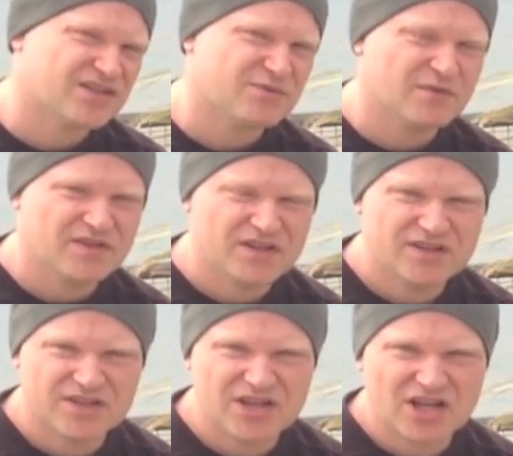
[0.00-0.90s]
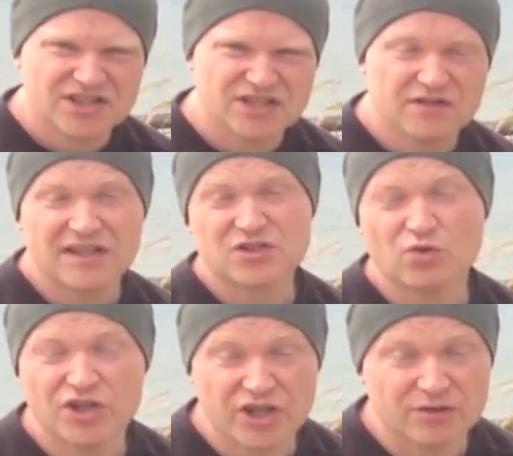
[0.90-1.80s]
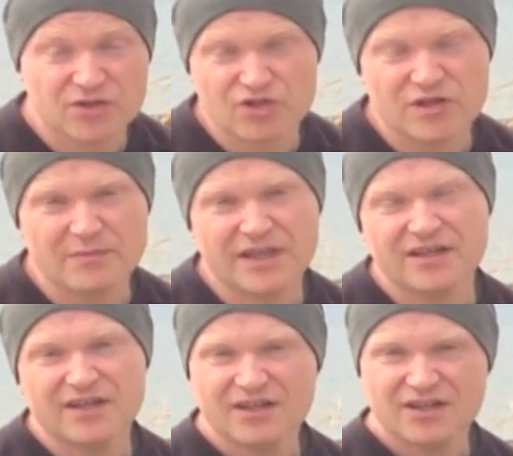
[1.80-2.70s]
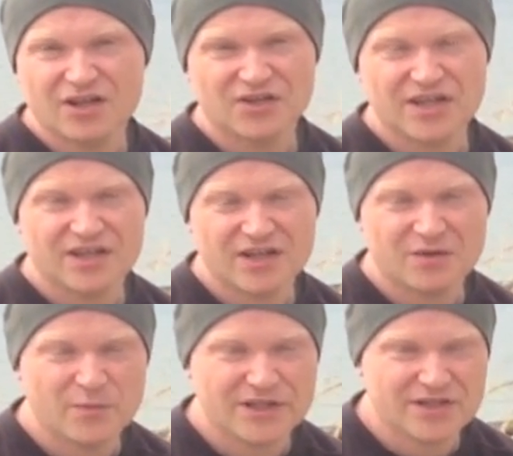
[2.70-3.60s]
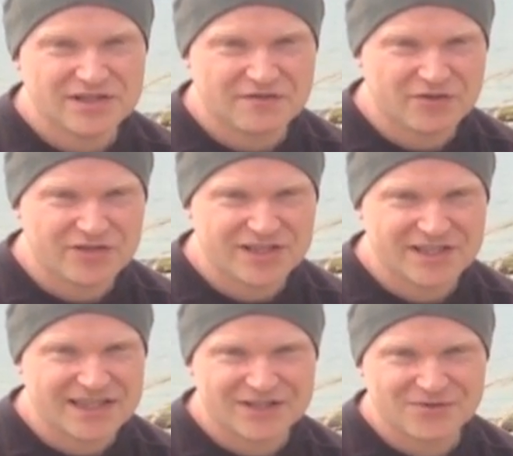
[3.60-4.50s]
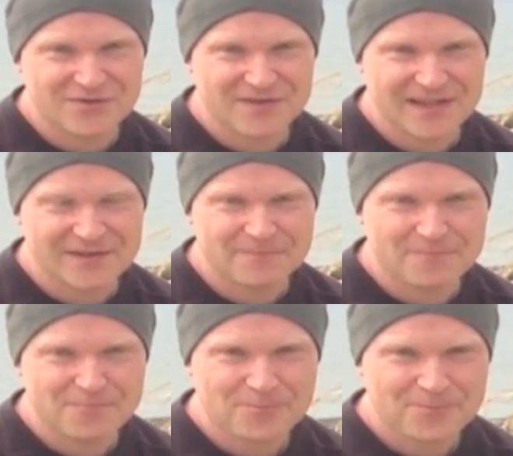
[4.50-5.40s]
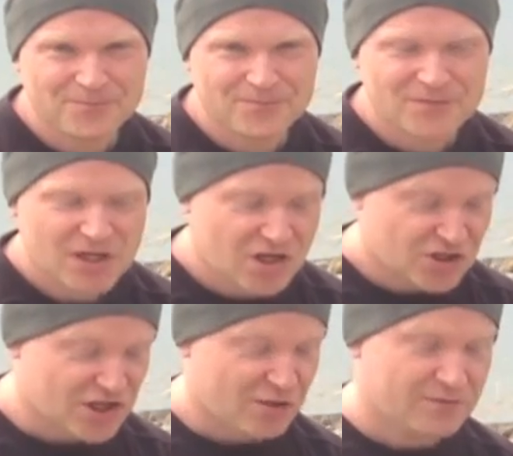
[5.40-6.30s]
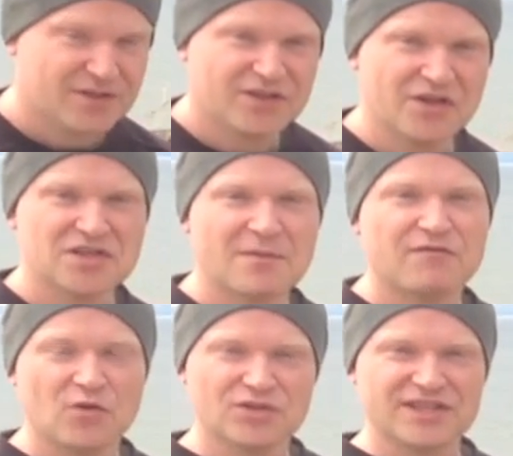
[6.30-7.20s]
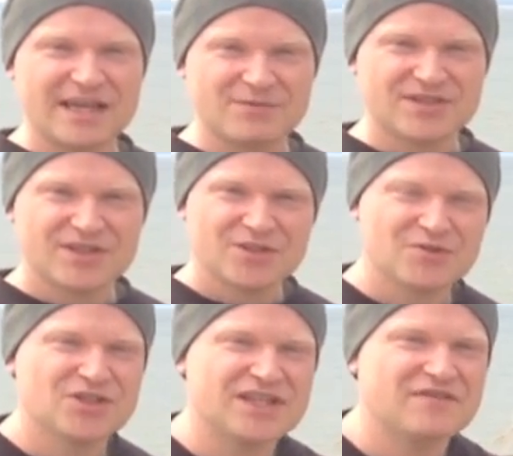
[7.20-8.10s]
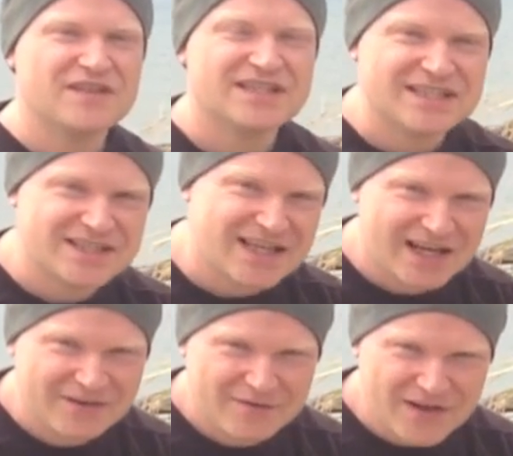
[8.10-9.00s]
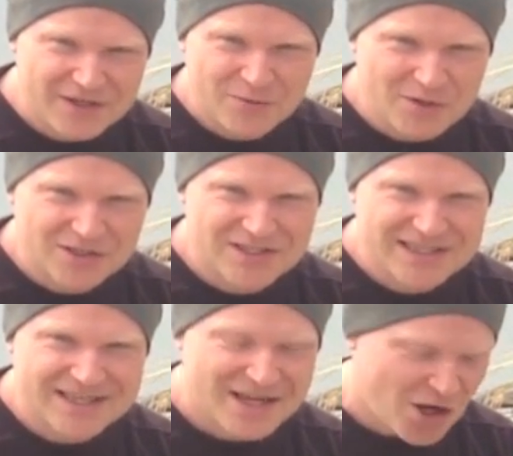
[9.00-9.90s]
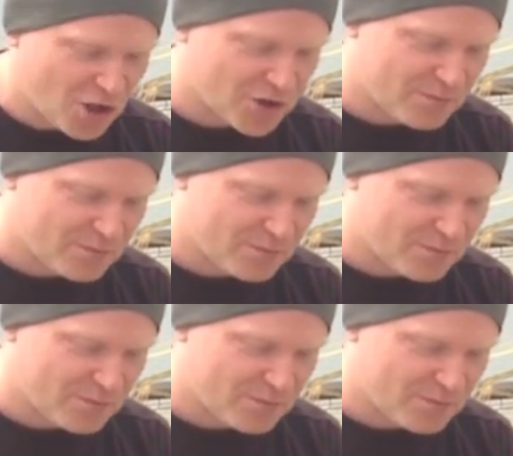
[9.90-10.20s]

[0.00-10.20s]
some of the nasty stuff. That's called kernel streaming on Windows, if you're interested in that sort of thing. So those are my 4 steps to achieving decent hi-fi quality on the